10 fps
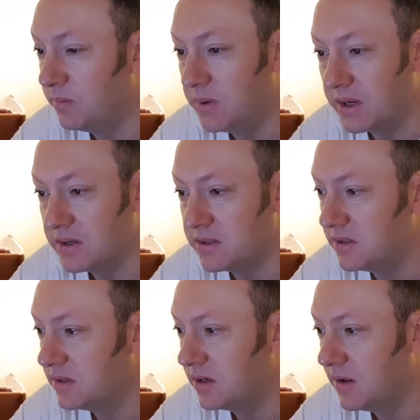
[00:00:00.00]

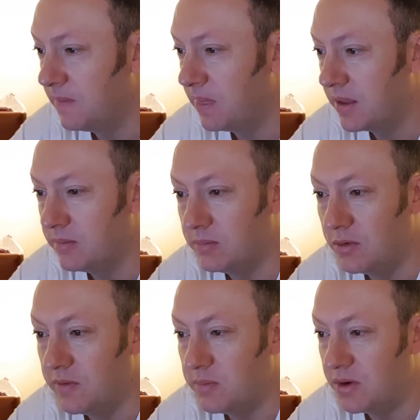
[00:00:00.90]
biggest
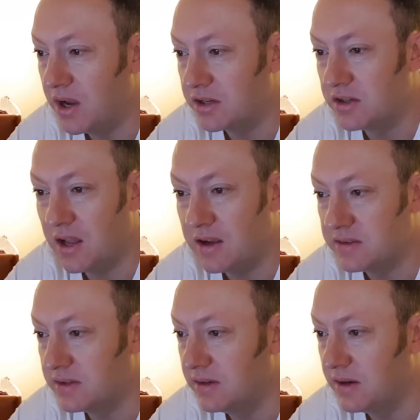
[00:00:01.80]
movie production
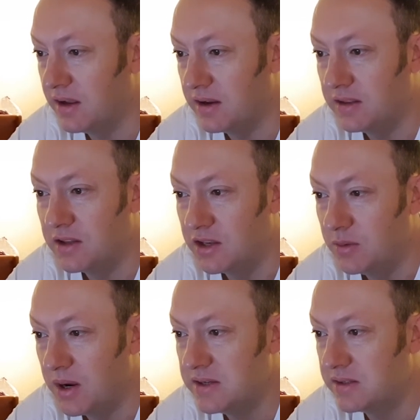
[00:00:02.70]
house in the
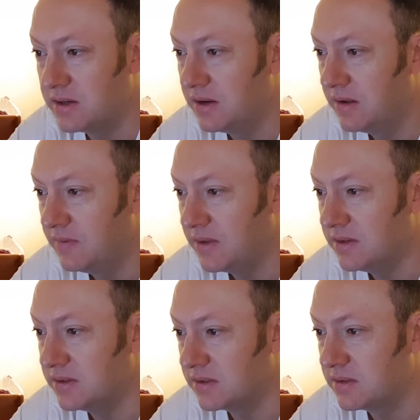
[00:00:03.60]
US
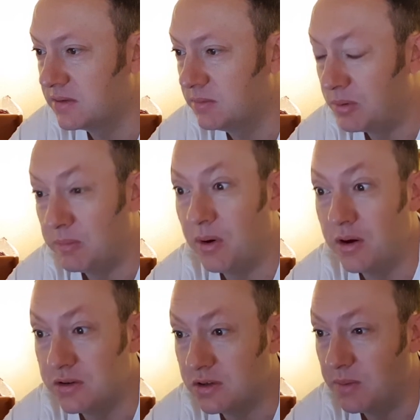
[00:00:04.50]
is
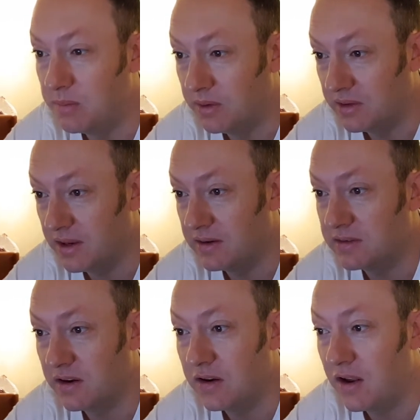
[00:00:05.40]
proposed to be built there.
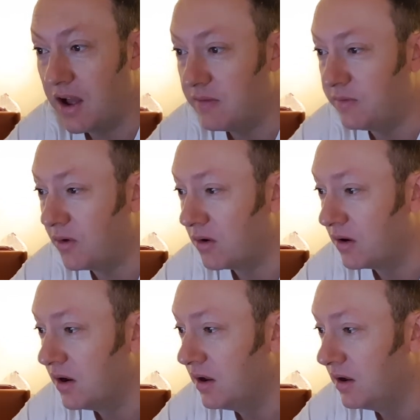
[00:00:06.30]
So I don't know how
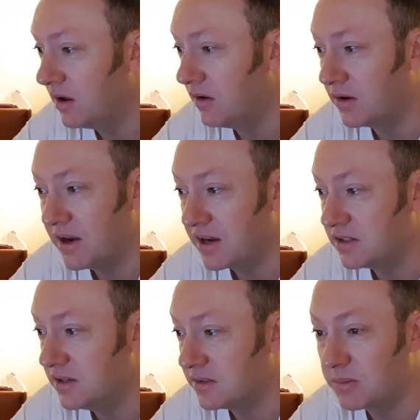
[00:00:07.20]
far along it
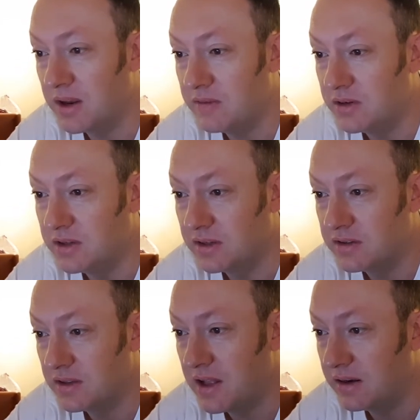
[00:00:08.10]
actually is. I'm going to have to dig
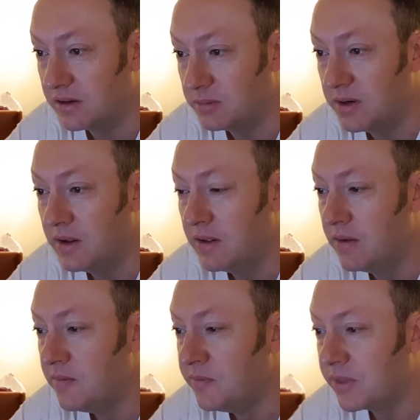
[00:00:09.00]
into that a little bit.
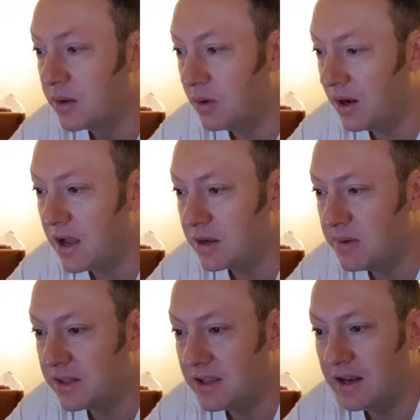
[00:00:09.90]
What I like
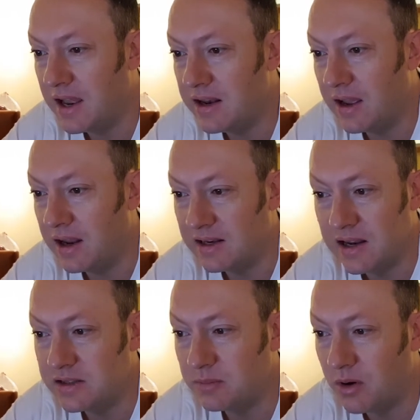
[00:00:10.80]
about the
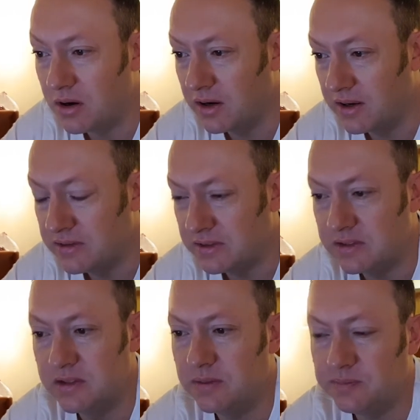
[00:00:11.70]
Atlanta market is
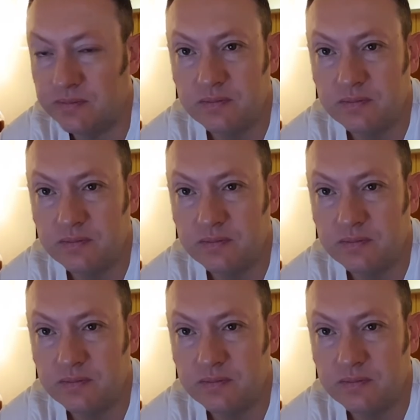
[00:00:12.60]
it's